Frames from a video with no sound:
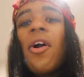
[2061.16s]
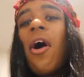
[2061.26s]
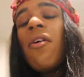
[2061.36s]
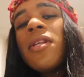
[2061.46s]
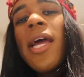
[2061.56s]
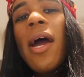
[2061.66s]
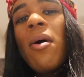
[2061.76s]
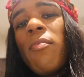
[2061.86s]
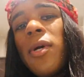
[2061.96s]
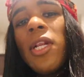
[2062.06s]
go
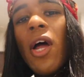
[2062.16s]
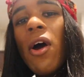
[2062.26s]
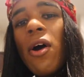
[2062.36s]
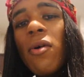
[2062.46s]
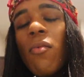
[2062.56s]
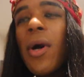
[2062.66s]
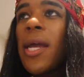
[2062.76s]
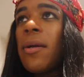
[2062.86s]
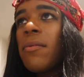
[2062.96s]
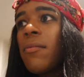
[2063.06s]
down below.
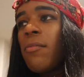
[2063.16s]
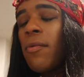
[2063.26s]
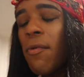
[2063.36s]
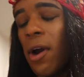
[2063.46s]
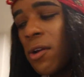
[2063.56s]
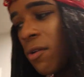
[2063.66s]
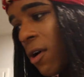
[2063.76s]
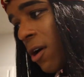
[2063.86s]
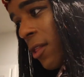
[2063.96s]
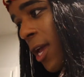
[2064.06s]
Wait, before I do
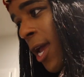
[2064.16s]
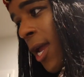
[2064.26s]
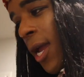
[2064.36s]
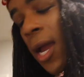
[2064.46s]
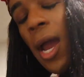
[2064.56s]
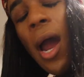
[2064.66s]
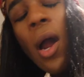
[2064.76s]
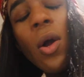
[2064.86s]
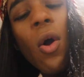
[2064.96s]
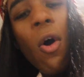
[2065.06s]
all that,
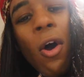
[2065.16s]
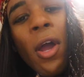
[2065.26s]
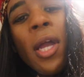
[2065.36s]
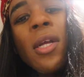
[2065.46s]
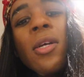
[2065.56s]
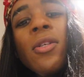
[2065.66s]
I'm going